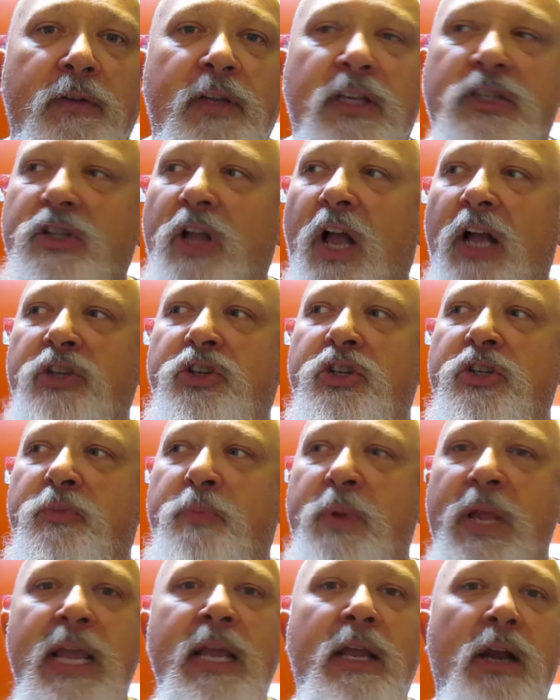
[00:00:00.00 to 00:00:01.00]
It's not just
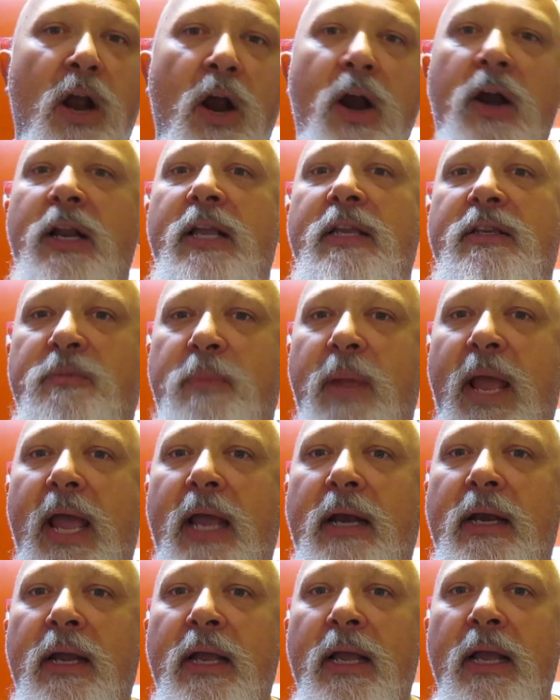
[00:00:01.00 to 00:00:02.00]
being an artist,
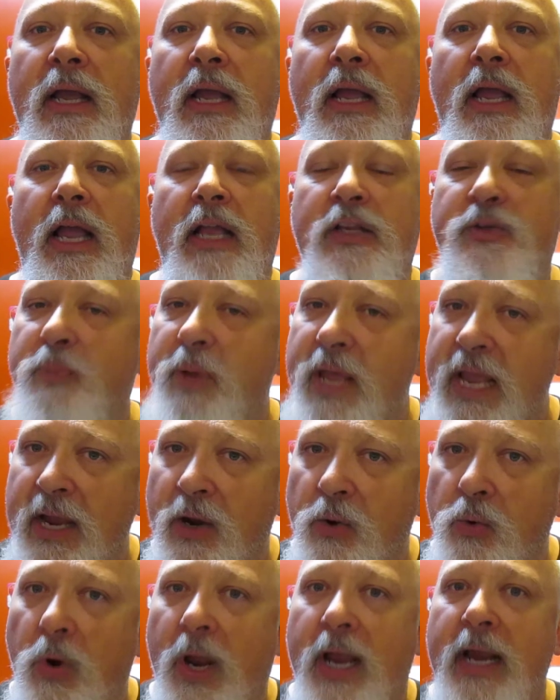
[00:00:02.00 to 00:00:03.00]
man. It's being
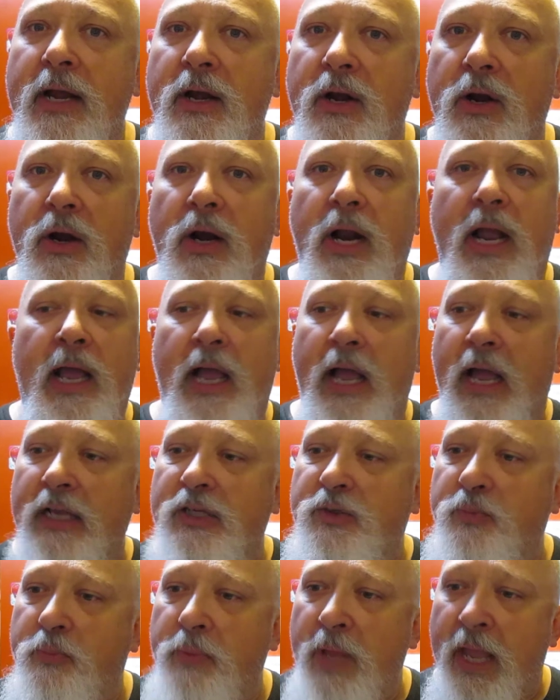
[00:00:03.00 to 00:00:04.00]
a writer.
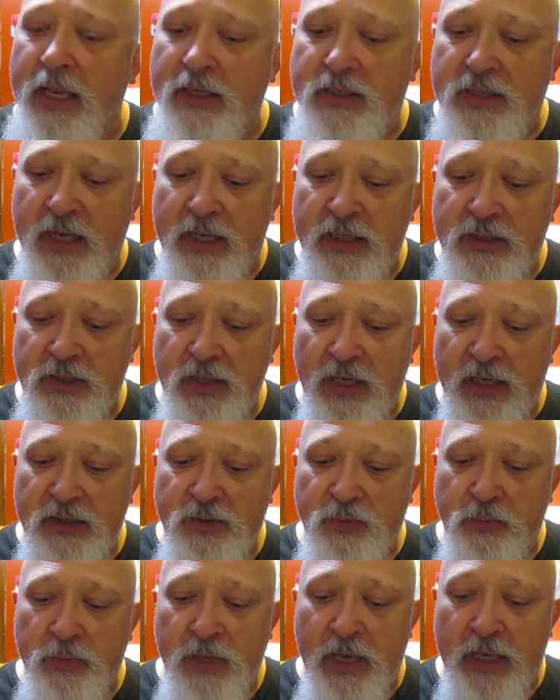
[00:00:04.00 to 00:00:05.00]

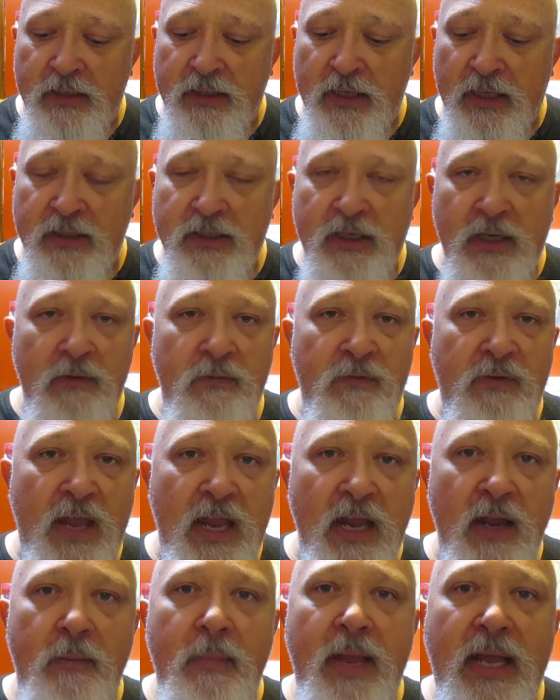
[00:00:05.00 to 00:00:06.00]
It's
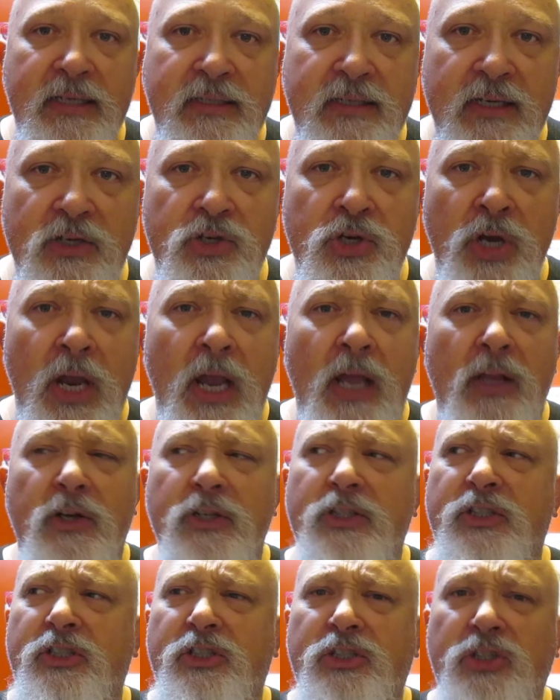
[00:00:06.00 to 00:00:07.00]
conveying a message.
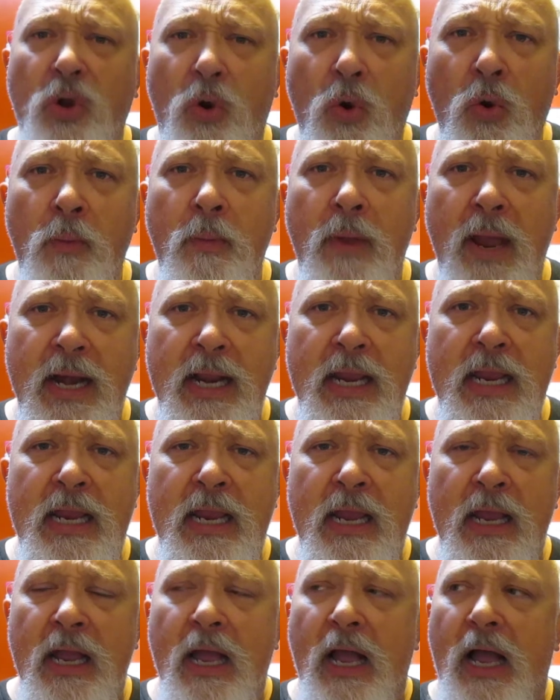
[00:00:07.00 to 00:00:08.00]
There's so
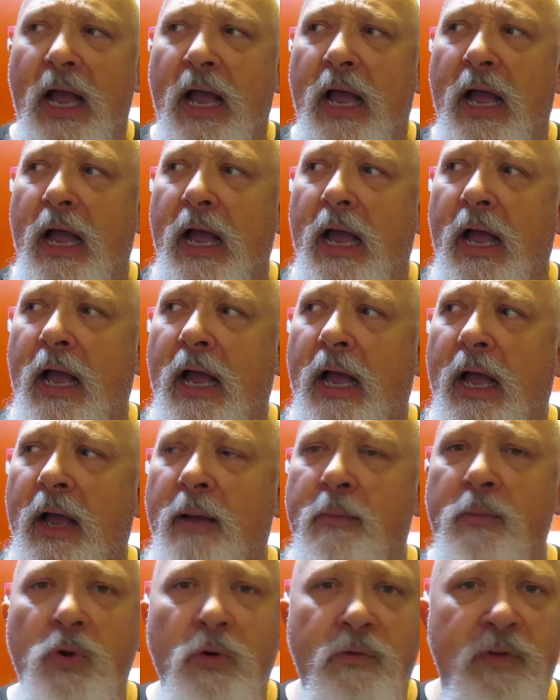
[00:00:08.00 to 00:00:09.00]
many
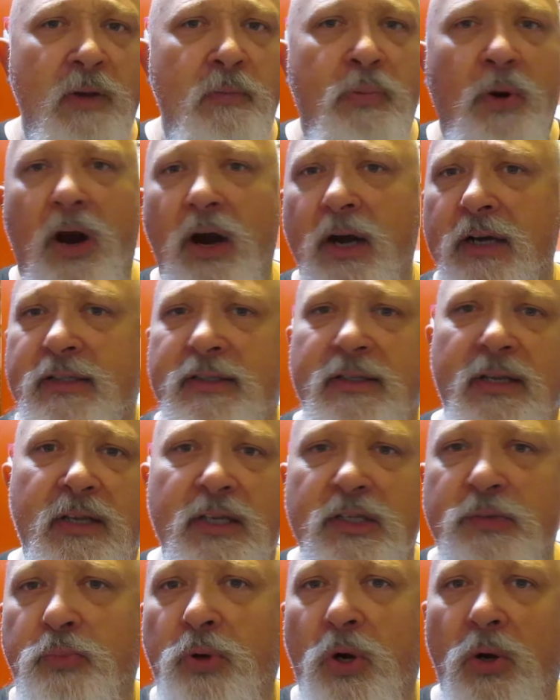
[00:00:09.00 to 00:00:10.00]
moving parts to
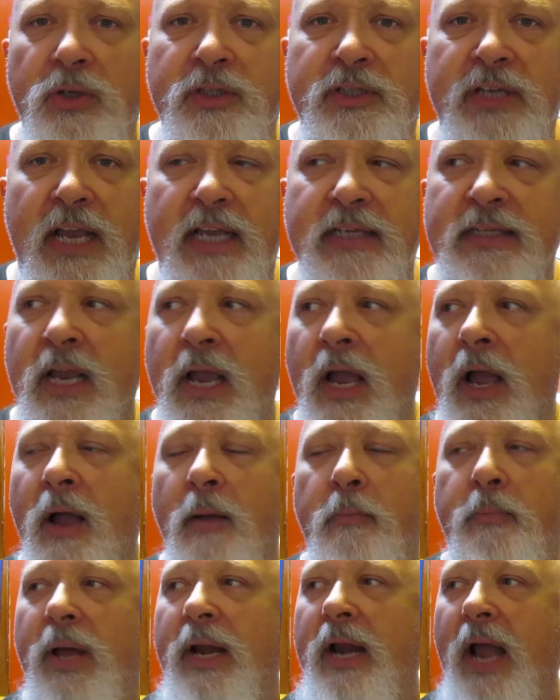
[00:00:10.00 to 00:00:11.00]
this process.
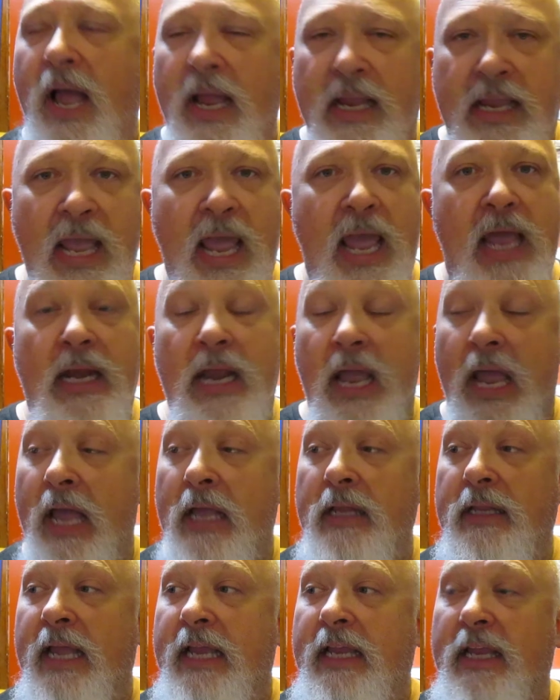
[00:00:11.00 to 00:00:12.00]
But again,
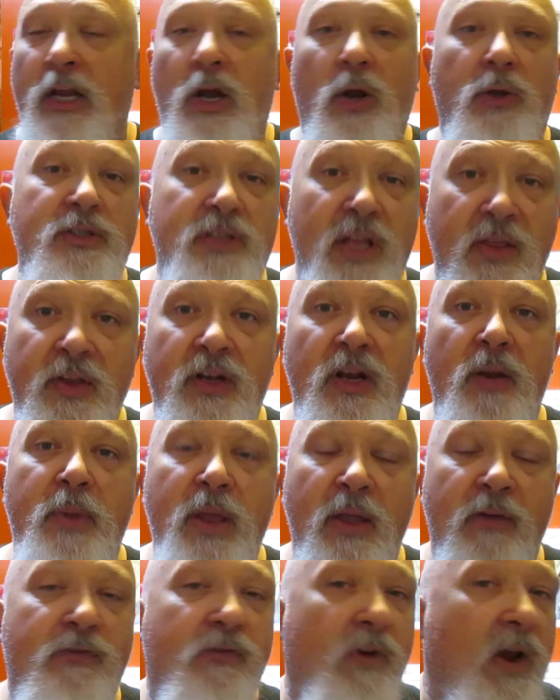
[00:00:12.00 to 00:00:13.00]
it's nothing to
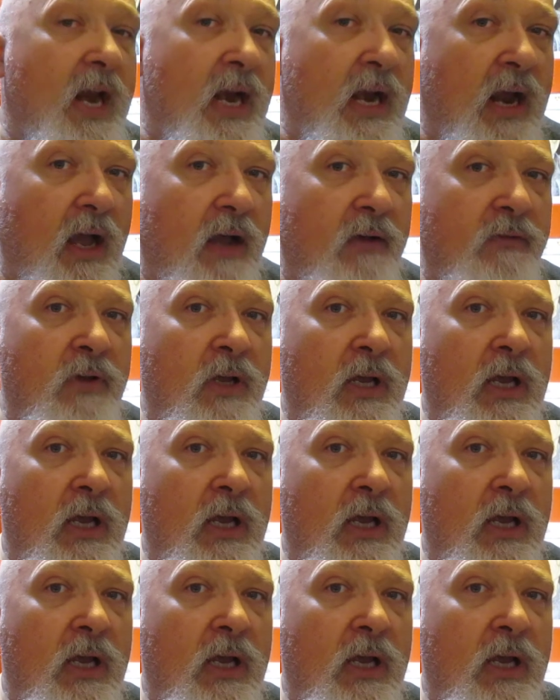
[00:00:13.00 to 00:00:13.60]
be afraid of.